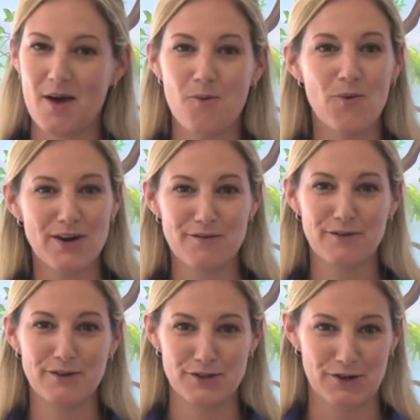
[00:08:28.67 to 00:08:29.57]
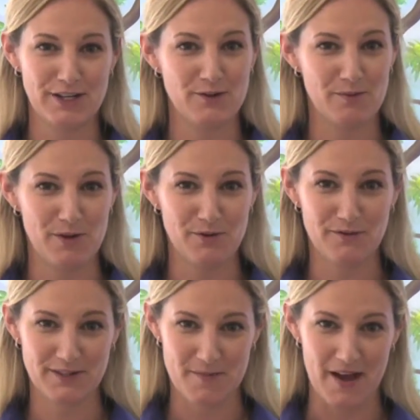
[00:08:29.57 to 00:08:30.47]
a wonderful journey to a
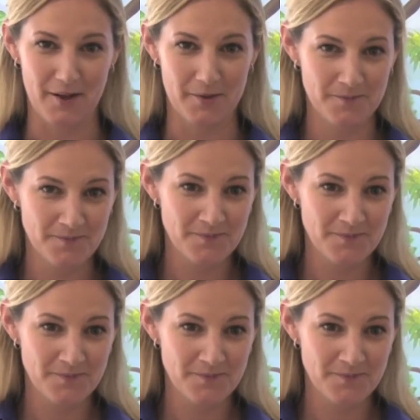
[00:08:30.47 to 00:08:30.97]
beautiful smile.